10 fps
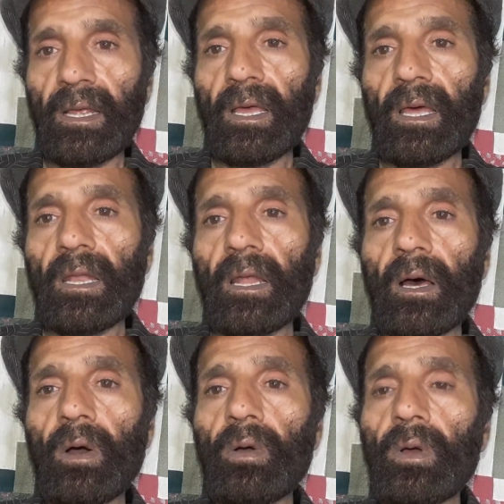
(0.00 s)
And
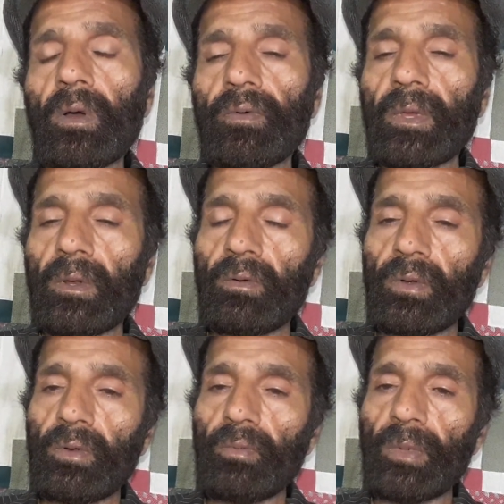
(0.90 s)
now we are going
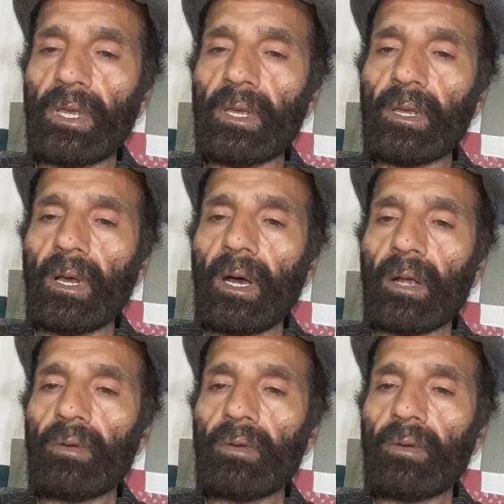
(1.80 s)
to make a